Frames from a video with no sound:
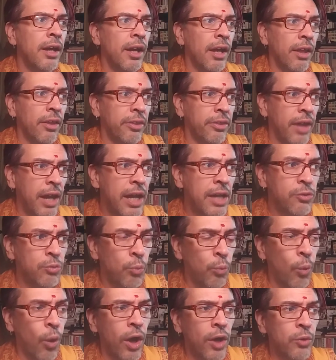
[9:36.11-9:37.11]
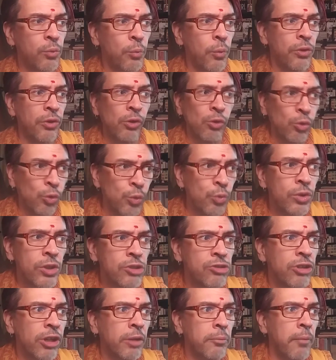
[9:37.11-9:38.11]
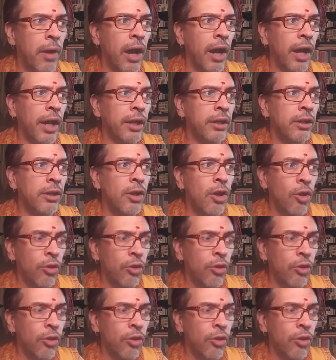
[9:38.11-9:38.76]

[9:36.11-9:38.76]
that one with a lunatic mind